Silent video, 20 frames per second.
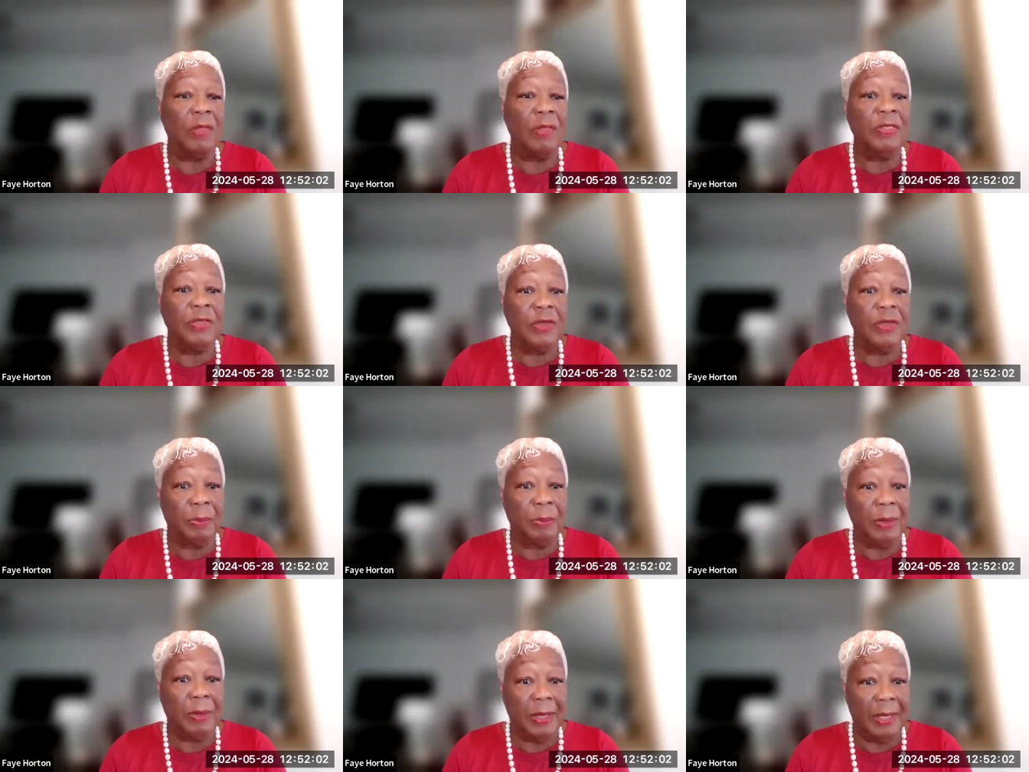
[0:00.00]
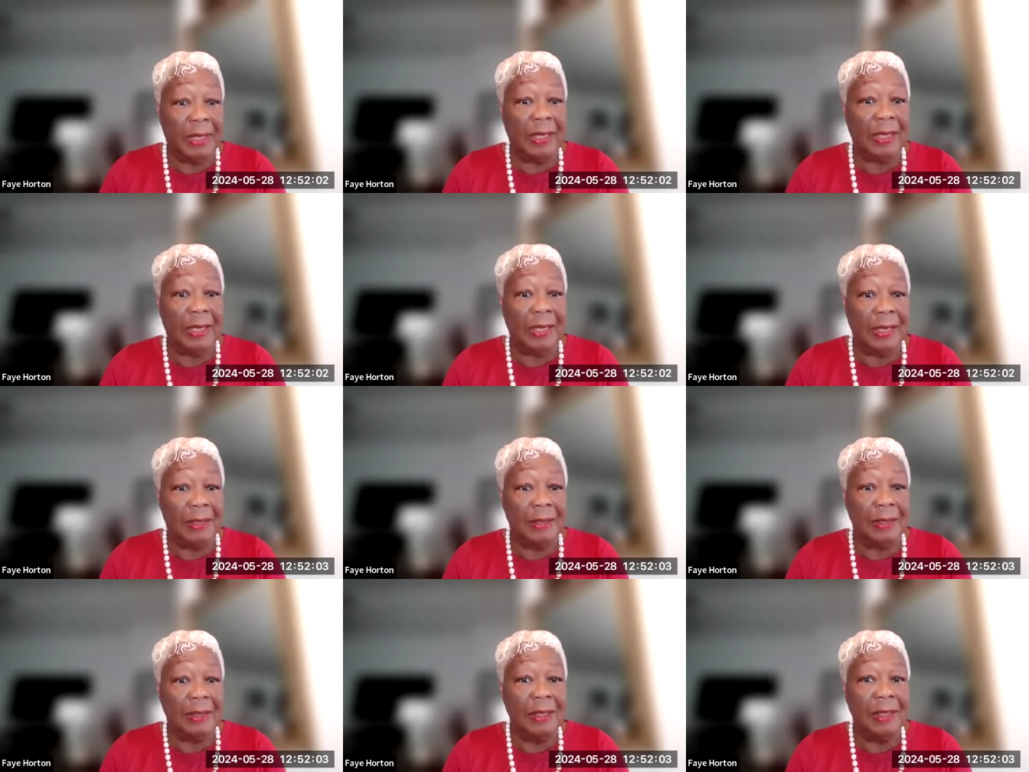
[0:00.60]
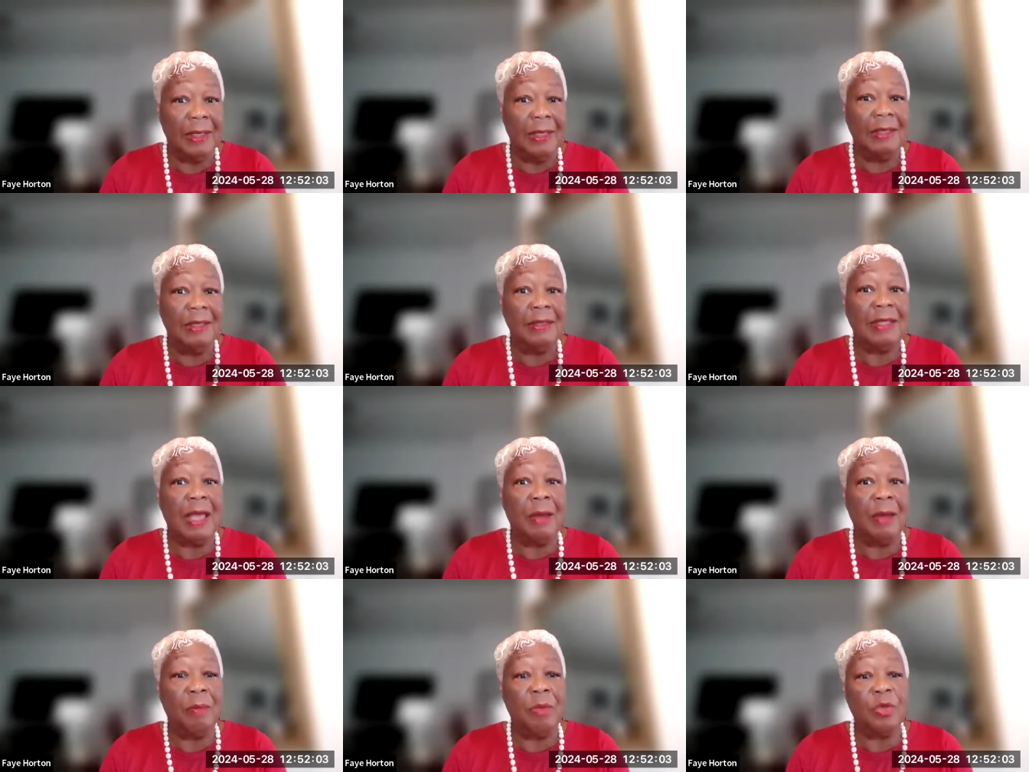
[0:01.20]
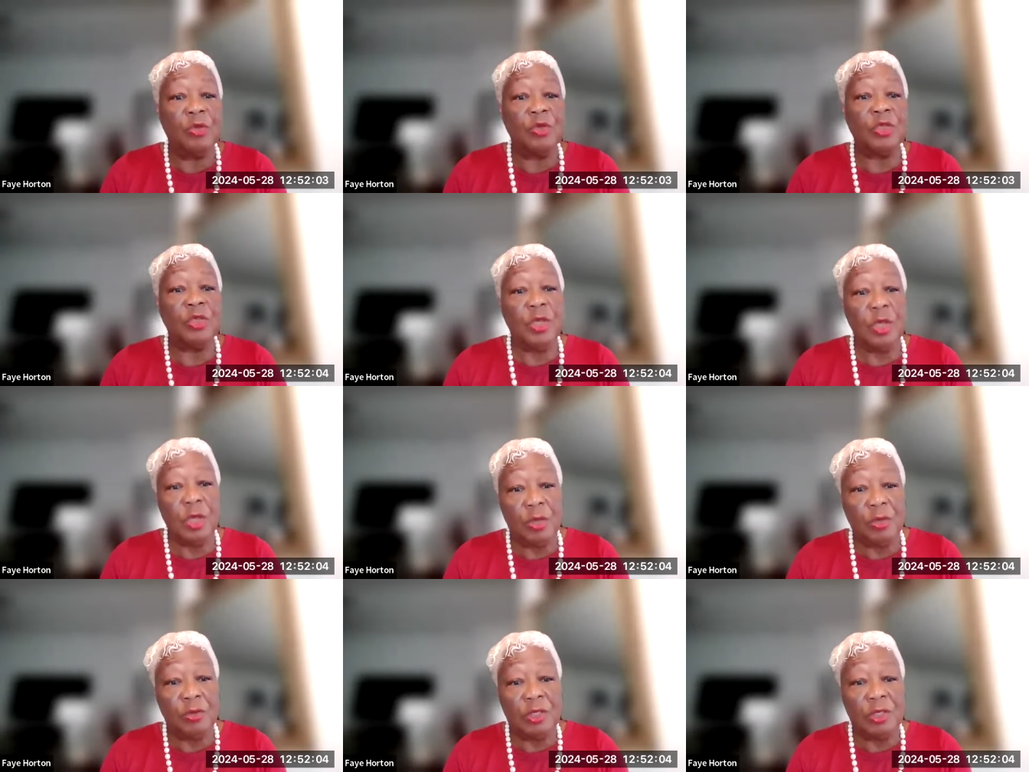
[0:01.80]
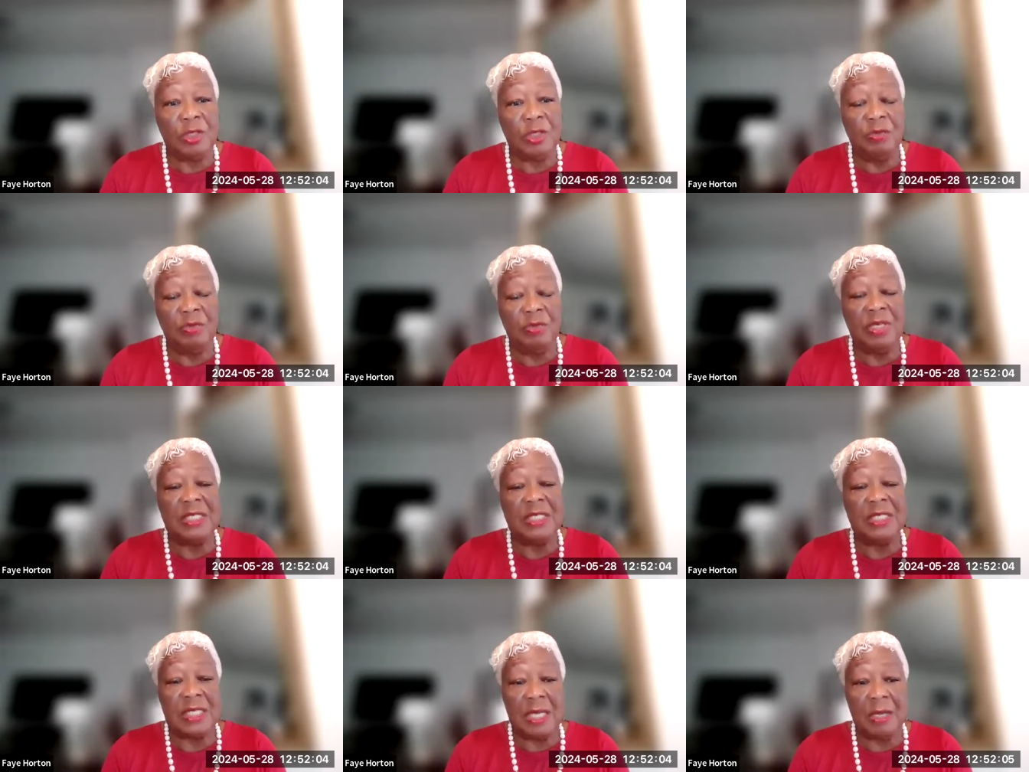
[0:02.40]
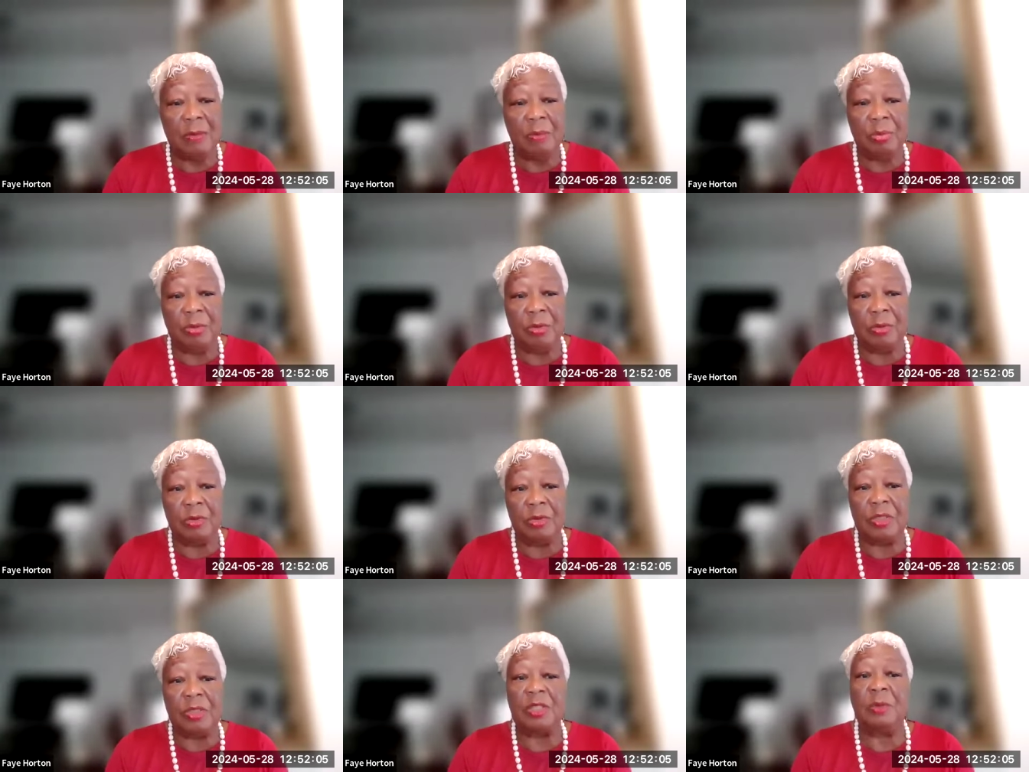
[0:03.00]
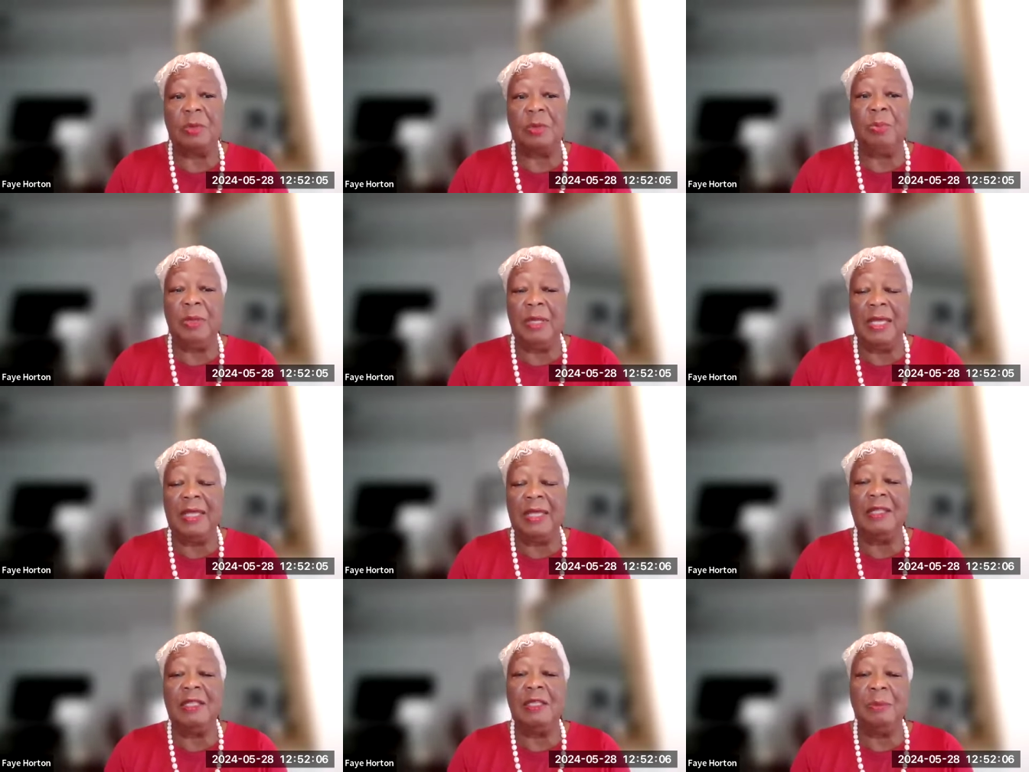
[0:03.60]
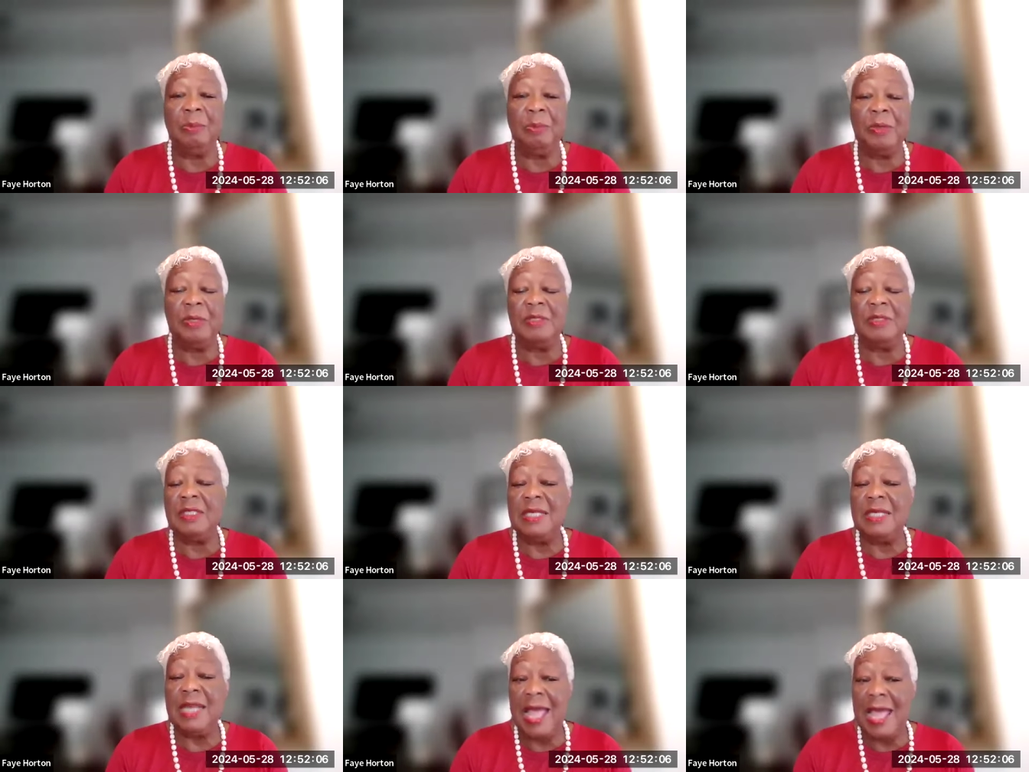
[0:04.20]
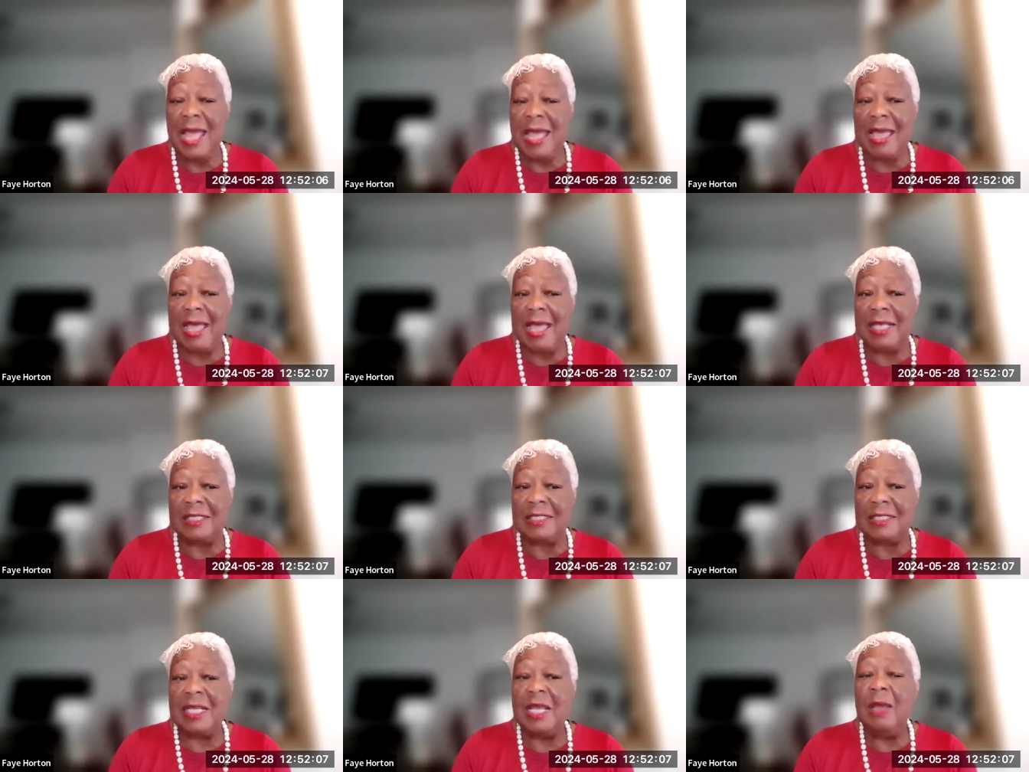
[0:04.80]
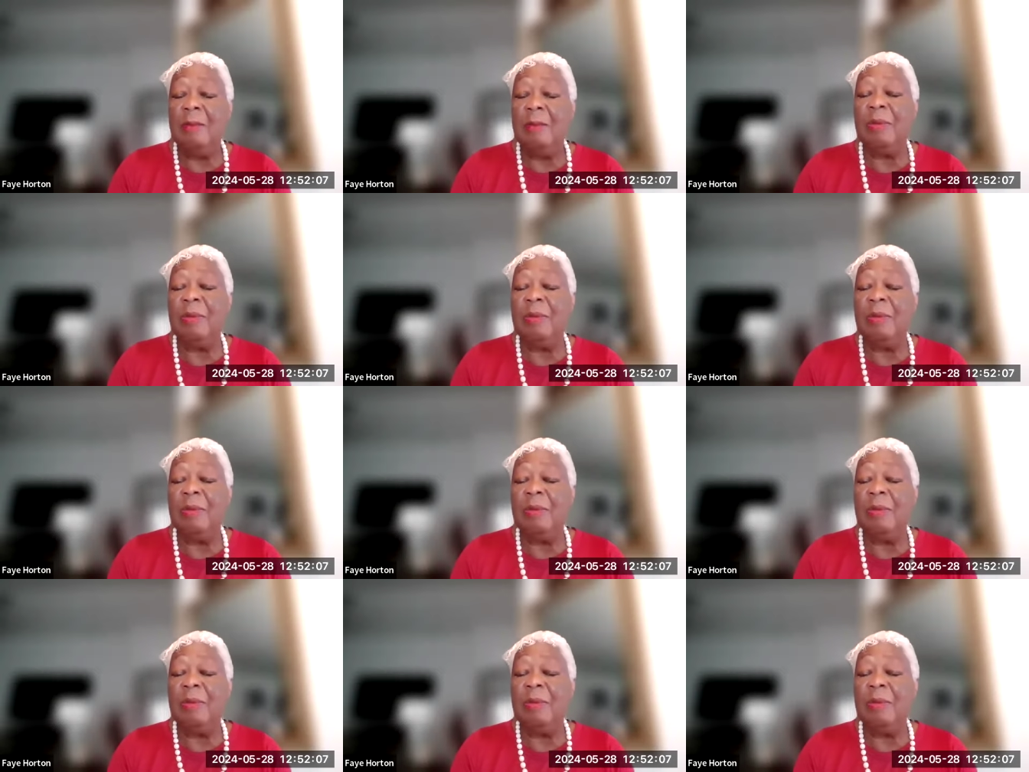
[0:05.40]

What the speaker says: the plan that most closely resembles the plan that the person has,